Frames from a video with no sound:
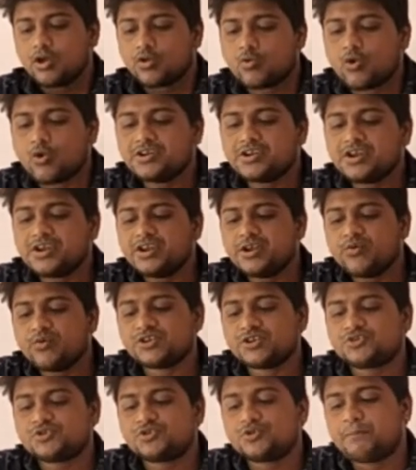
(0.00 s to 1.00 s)

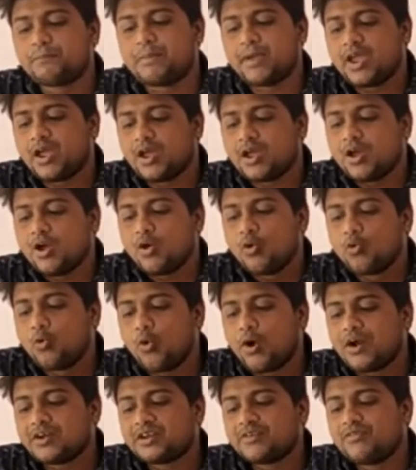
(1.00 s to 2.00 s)
continues to play
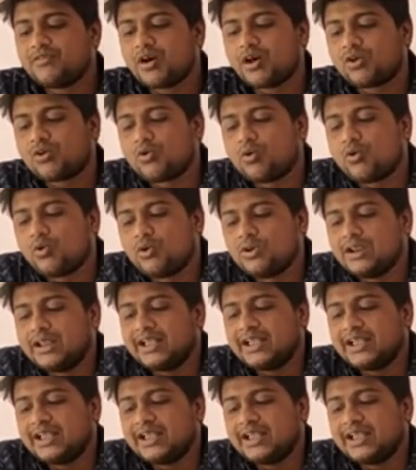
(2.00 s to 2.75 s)
whatever role